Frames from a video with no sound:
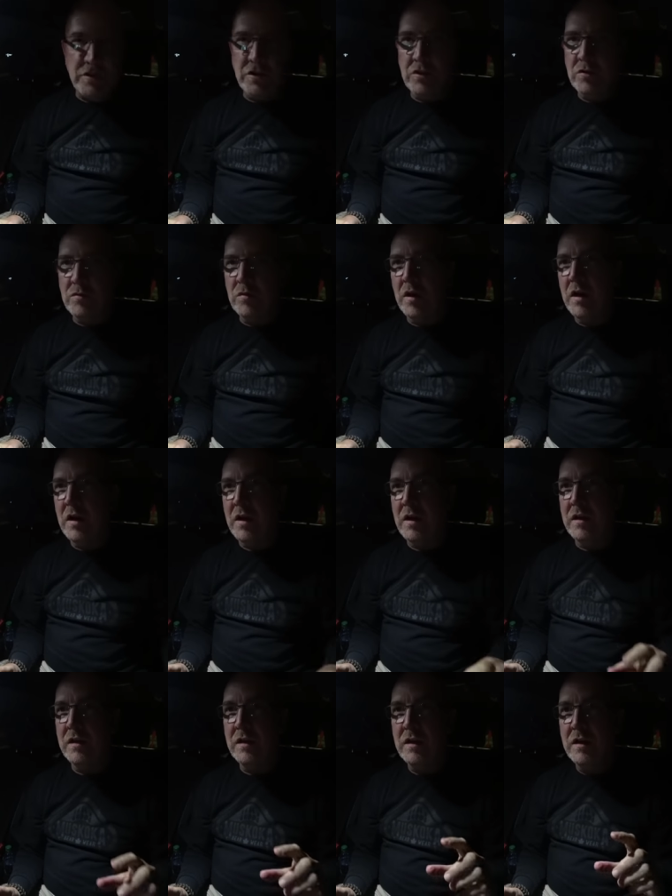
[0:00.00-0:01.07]
do
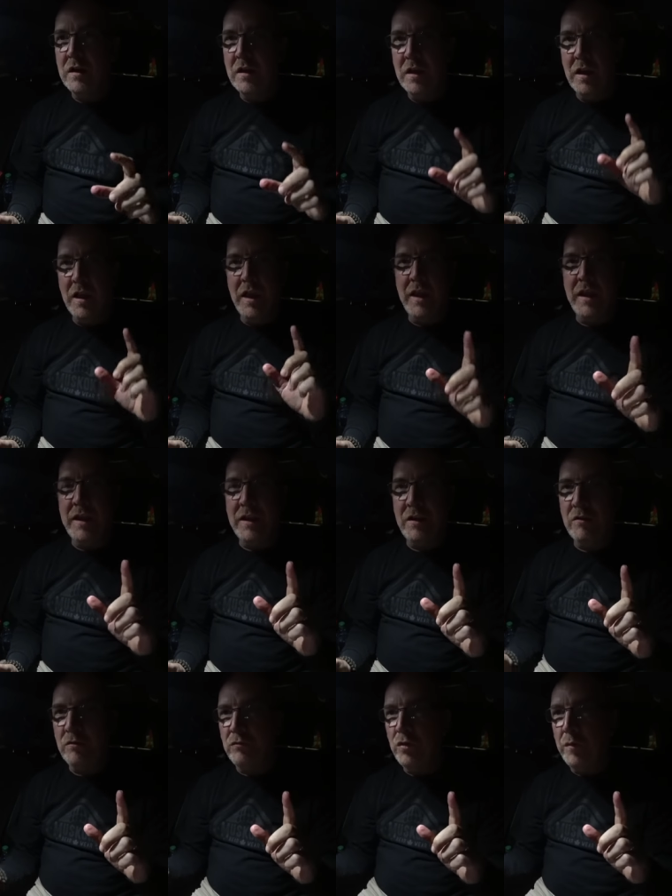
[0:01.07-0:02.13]
uh, a
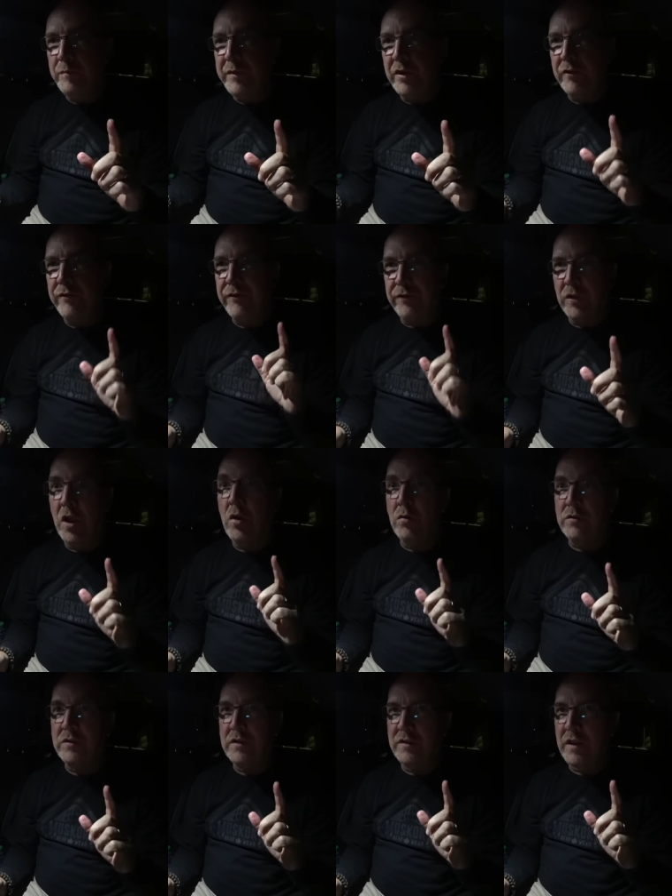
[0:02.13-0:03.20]
root beer
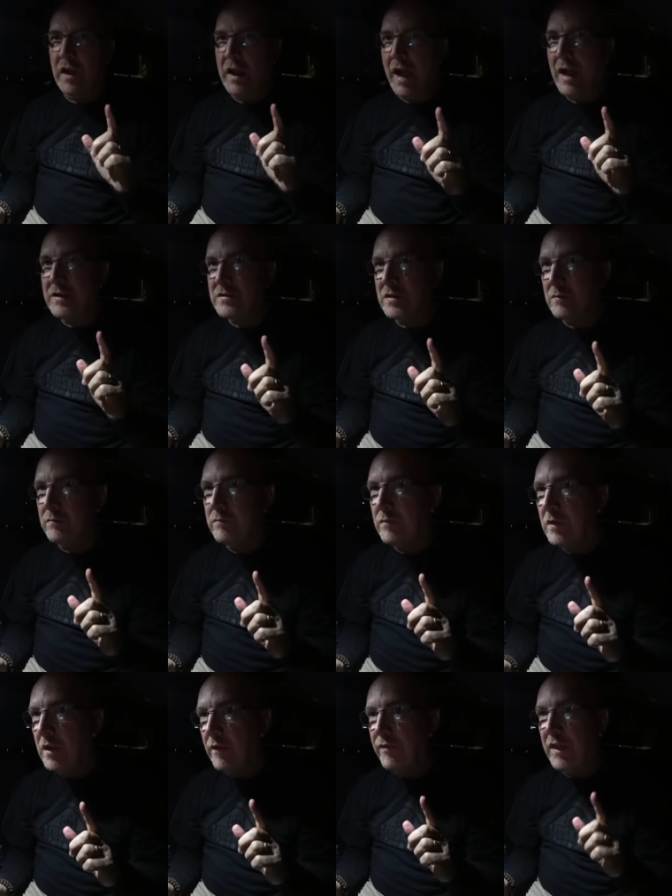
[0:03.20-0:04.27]
float because i asked them
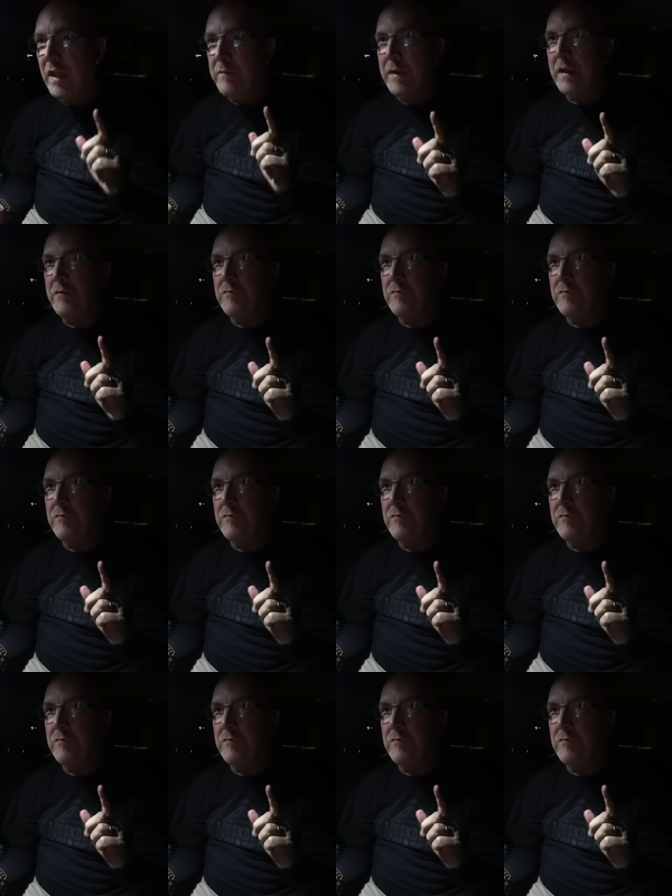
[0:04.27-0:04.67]
if they make